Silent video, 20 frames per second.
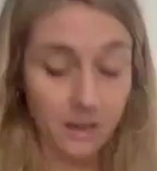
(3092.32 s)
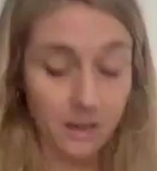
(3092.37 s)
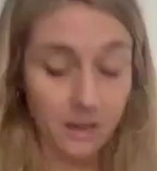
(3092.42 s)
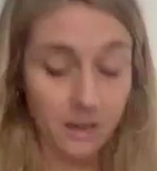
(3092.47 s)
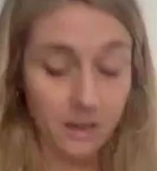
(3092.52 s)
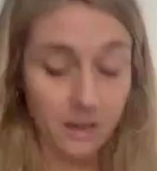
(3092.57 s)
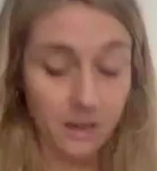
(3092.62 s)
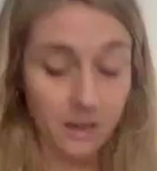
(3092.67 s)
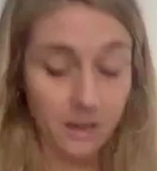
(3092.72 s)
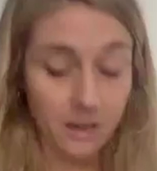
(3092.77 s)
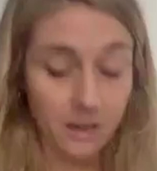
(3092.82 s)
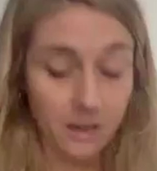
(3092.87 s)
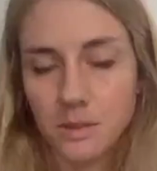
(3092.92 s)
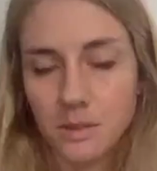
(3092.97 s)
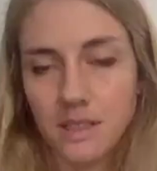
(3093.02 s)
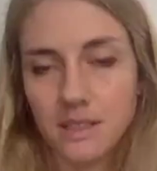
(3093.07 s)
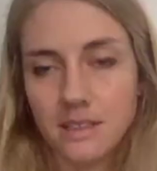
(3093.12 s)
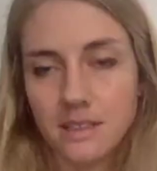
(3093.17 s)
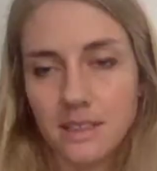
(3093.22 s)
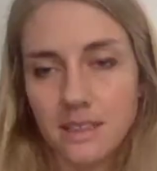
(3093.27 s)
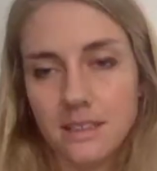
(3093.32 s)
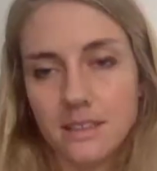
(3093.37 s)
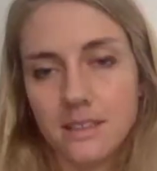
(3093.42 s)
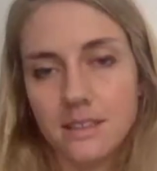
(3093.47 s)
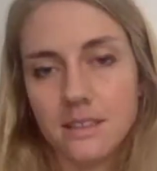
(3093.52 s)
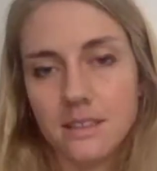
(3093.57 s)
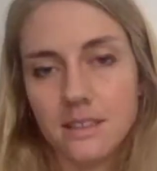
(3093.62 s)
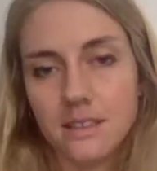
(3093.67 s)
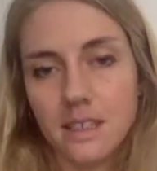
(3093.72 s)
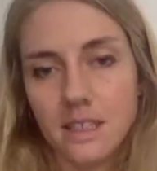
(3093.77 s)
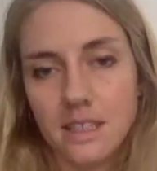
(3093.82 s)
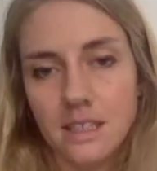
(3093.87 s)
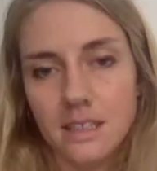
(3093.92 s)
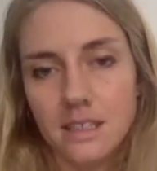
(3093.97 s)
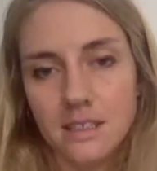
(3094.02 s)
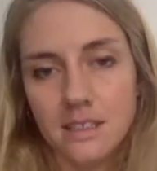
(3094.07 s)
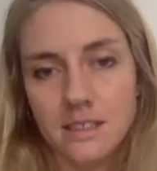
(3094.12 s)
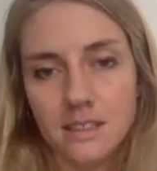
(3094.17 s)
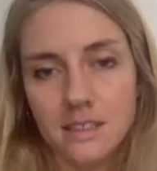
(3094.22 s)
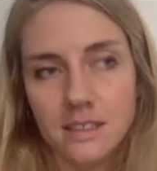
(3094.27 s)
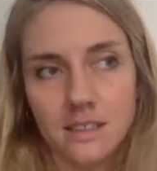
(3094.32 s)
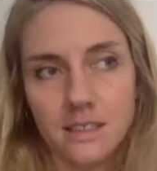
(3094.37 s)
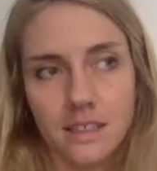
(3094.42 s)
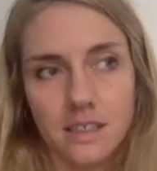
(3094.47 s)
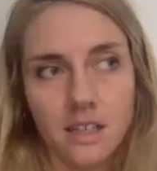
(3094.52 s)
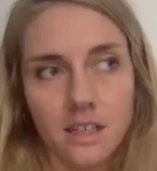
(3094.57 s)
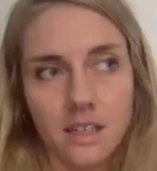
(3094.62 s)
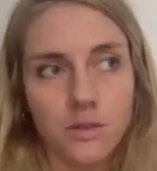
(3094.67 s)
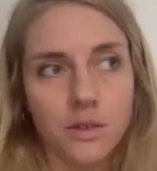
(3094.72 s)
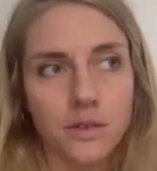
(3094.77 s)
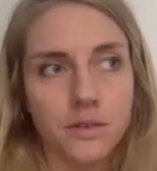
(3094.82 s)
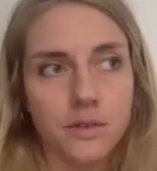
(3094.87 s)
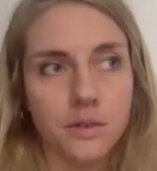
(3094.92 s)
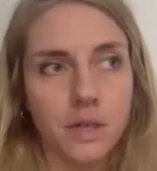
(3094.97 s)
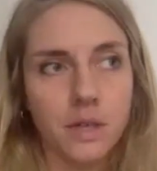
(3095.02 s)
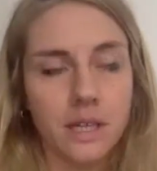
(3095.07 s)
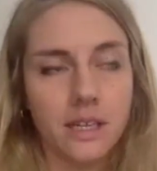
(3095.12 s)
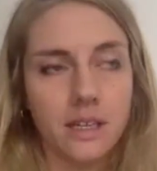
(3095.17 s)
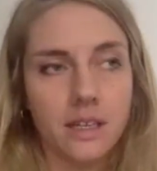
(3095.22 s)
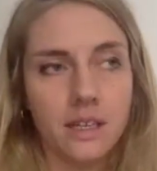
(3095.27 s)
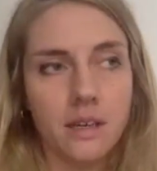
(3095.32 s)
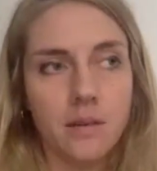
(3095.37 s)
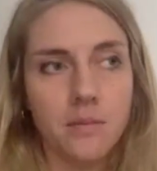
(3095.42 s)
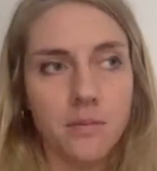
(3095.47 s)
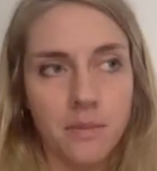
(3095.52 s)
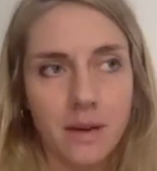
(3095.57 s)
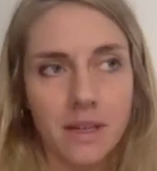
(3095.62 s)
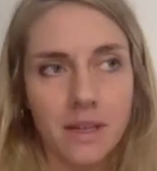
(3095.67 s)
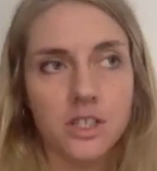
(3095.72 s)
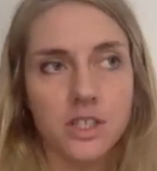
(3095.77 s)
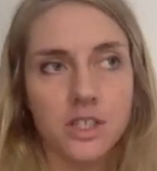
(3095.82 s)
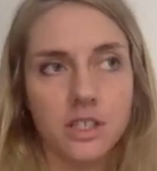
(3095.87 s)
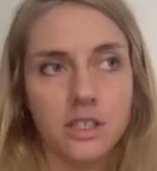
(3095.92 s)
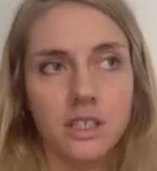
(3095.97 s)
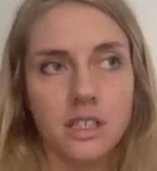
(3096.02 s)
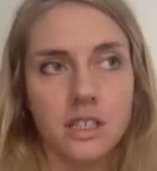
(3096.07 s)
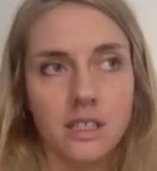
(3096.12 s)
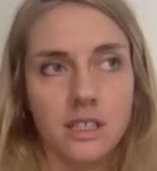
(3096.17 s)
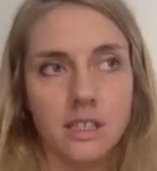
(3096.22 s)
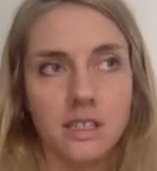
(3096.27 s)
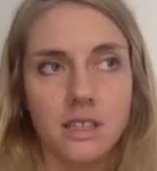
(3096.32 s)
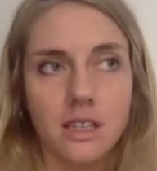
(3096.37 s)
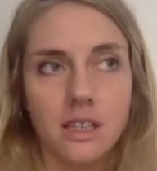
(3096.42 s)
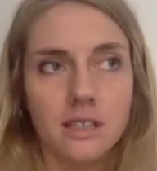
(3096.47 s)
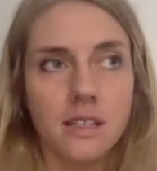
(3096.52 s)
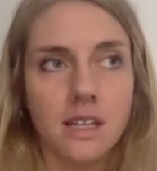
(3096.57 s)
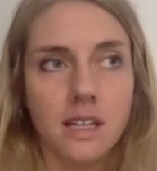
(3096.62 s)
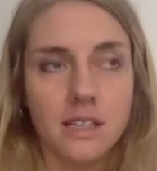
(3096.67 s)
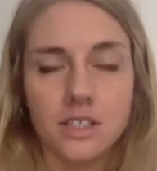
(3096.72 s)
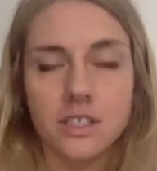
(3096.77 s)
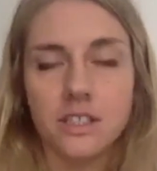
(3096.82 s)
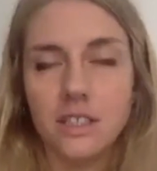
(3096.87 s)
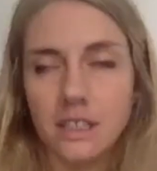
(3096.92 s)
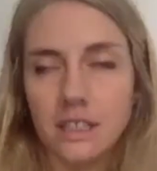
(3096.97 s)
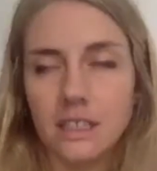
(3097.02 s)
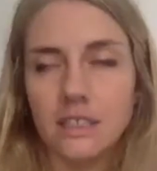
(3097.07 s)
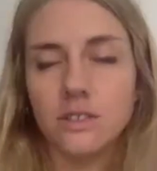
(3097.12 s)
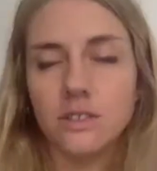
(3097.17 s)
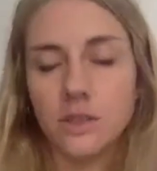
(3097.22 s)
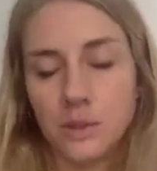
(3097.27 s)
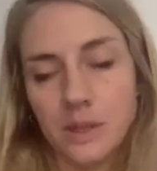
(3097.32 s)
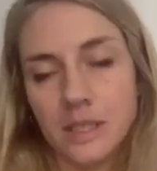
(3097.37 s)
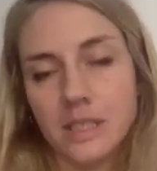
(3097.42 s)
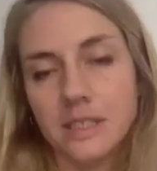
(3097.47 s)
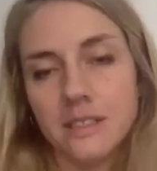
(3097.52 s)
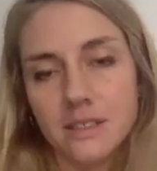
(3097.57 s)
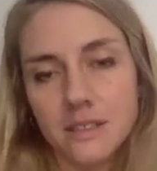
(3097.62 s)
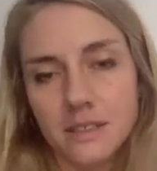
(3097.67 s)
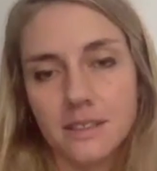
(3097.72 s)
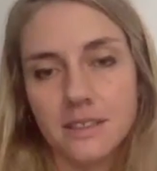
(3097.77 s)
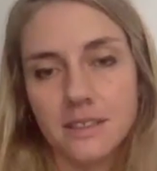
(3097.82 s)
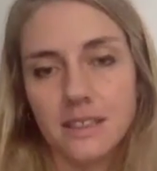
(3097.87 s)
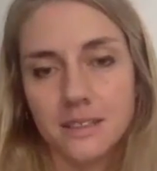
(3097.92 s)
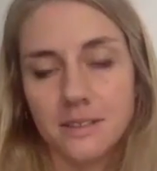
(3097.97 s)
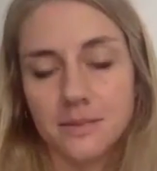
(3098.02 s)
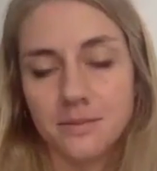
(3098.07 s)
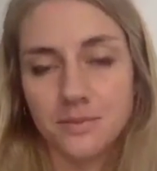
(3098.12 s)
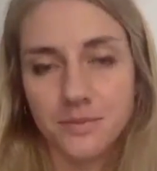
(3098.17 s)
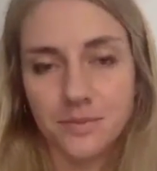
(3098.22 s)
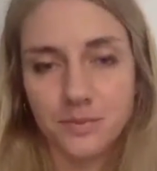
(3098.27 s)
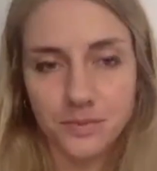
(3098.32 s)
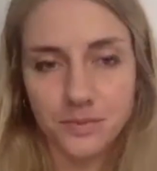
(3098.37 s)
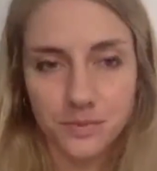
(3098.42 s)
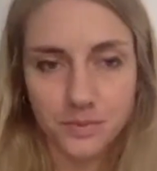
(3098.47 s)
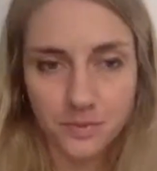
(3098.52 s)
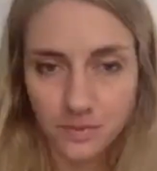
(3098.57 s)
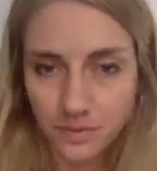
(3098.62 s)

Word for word: let's talk about this and this idea we, we keep mentioning, and let, let's dig into it.